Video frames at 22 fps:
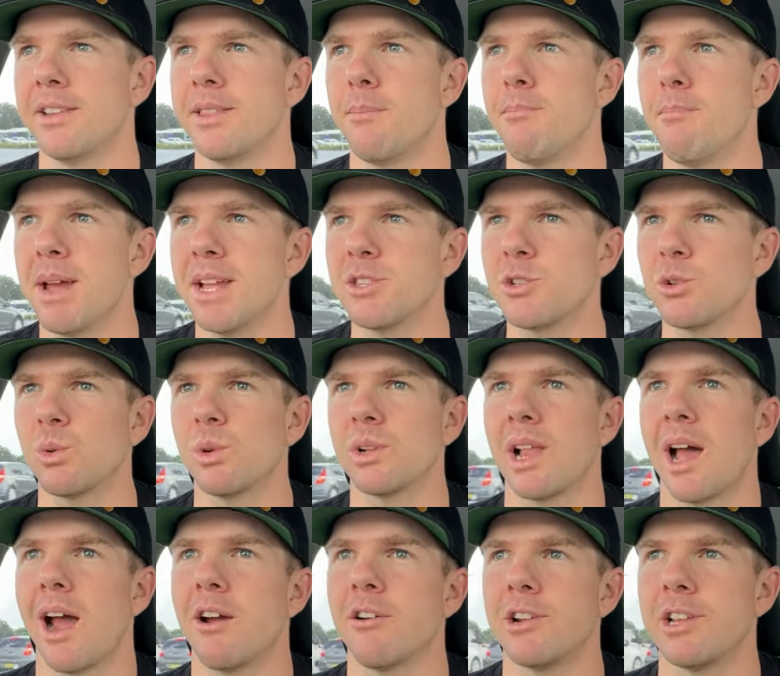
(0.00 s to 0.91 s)
And the mental
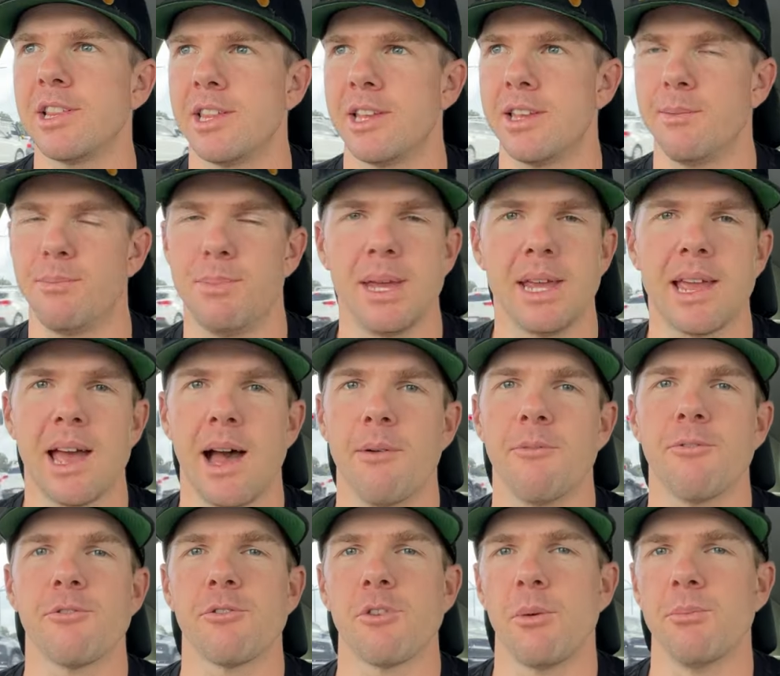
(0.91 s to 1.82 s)
clarity that you pick
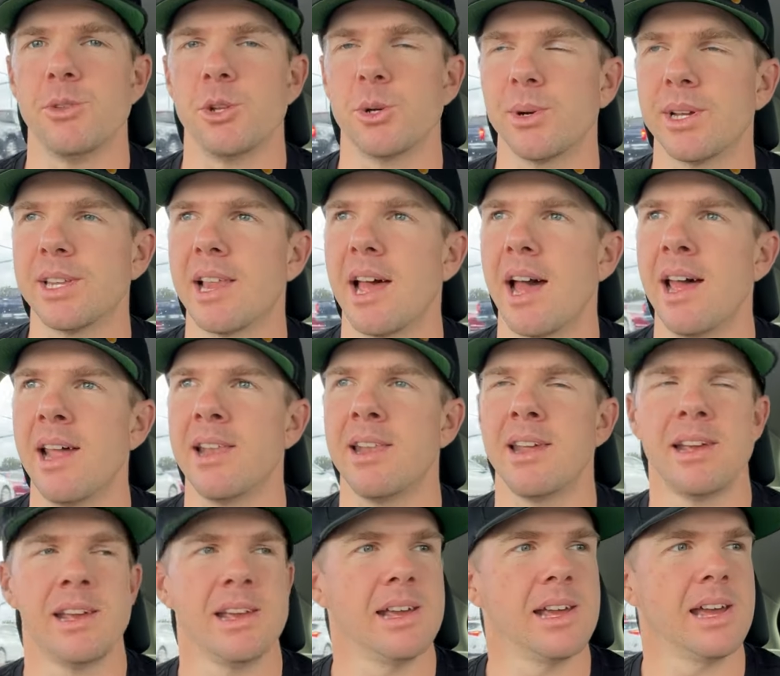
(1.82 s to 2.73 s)
up from doing that,
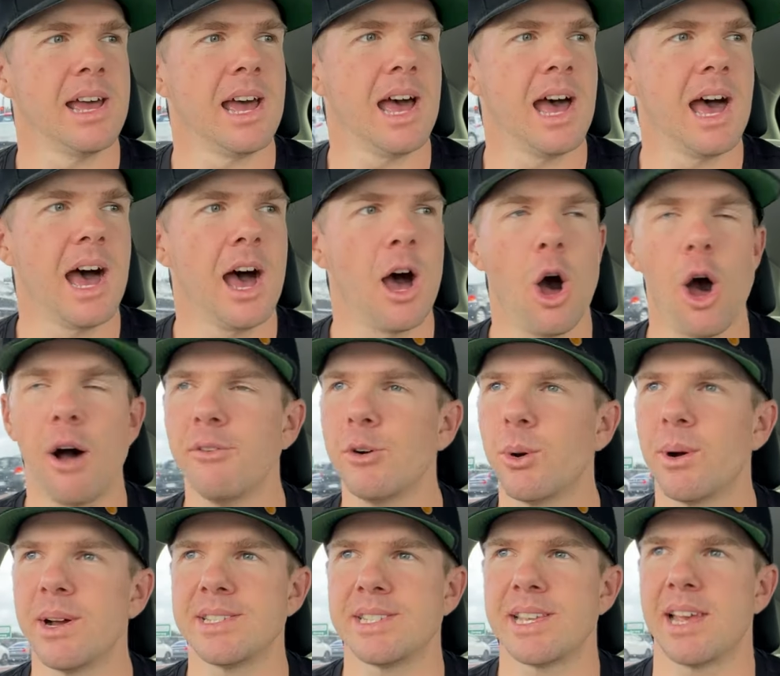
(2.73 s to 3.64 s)
uh, I've
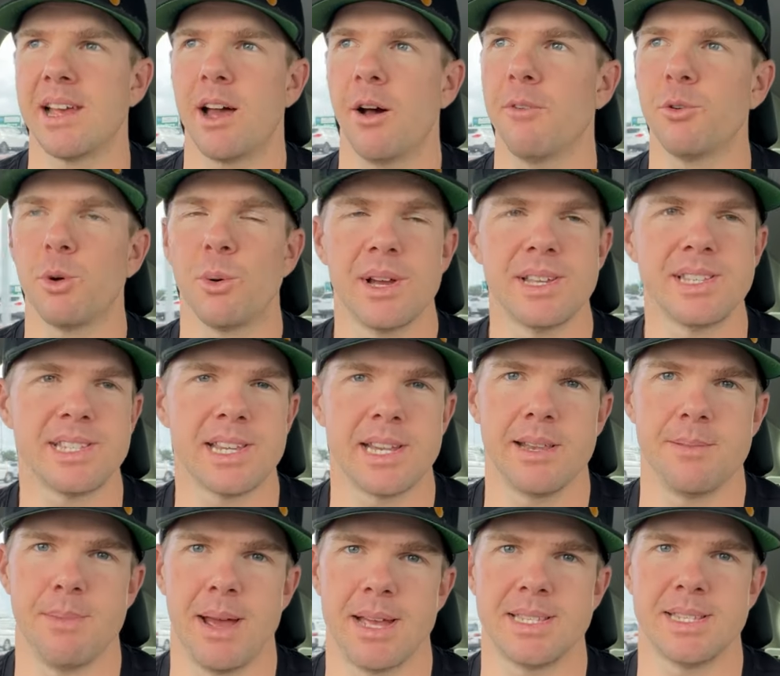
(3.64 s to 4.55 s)
always, I've always
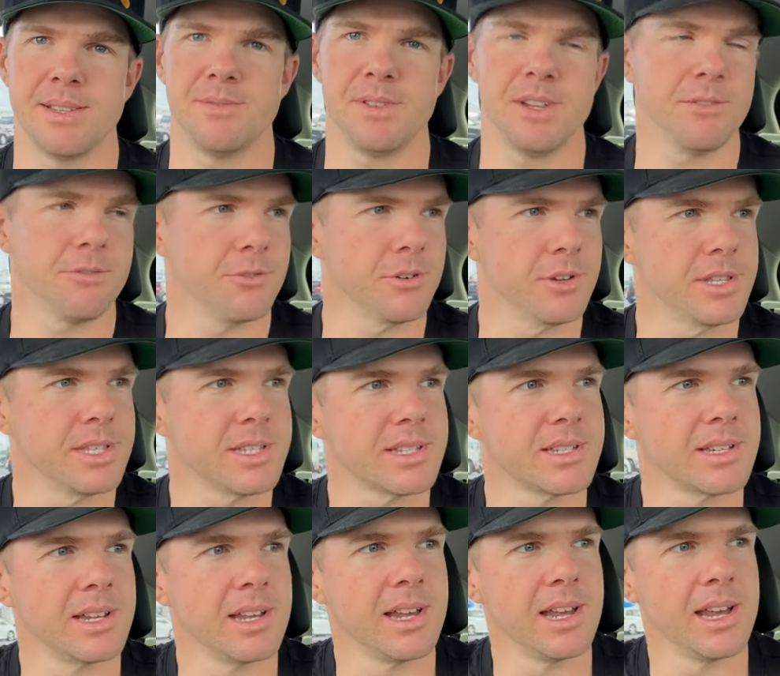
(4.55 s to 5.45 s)
seen a massive
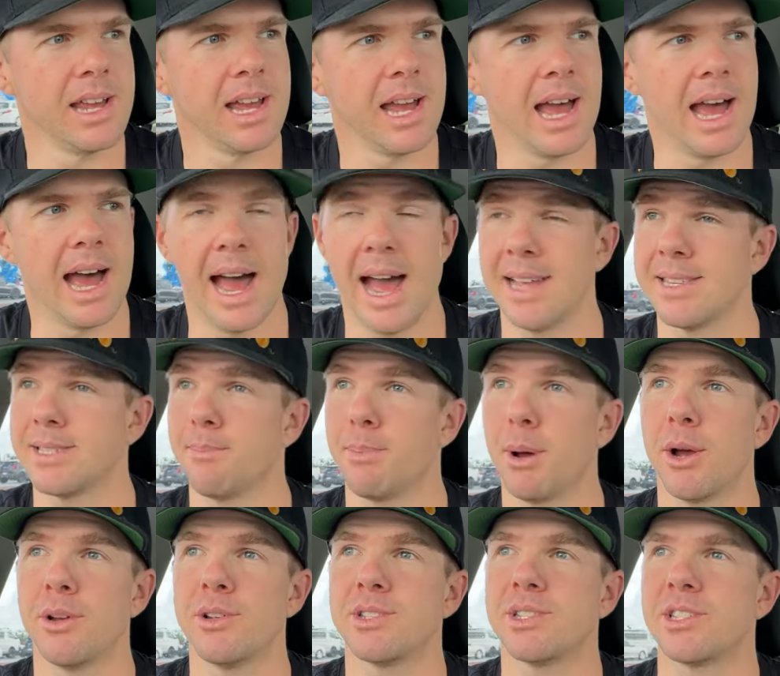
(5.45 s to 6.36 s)
difference, uh, as
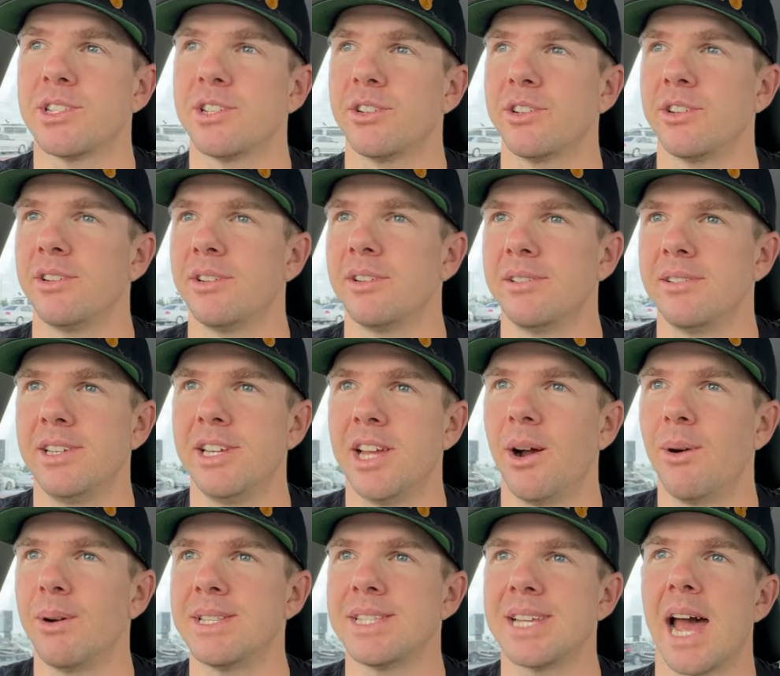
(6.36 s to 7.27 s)
opposed to, you
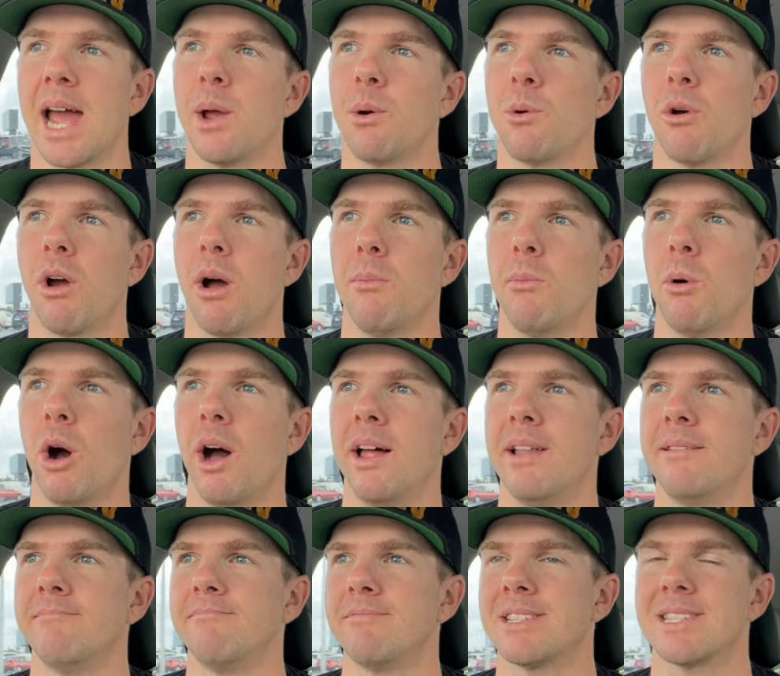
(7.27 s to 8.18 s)
know, a day where I
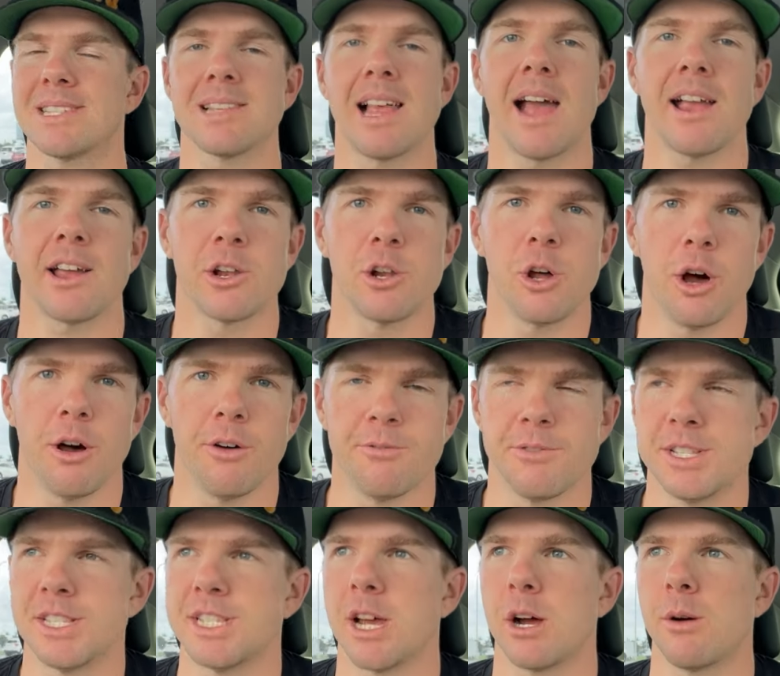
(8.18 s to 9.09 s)
might slacken
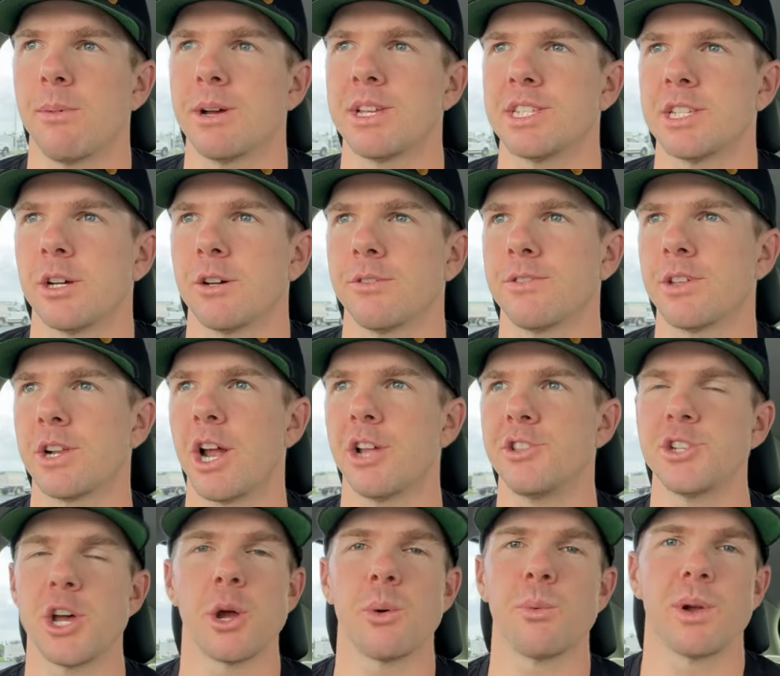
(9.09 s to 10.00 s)
off and tell myself that
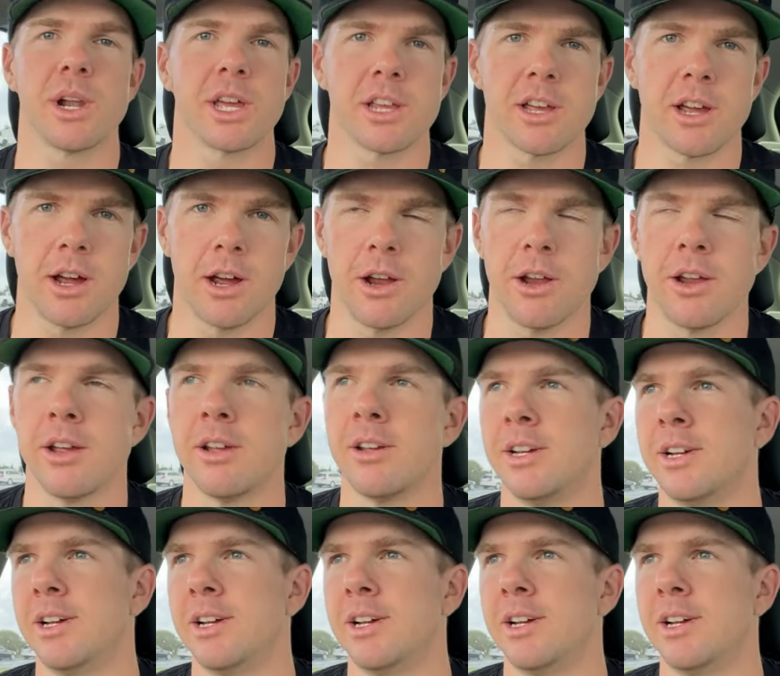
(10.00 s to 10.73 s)
I don't want to go.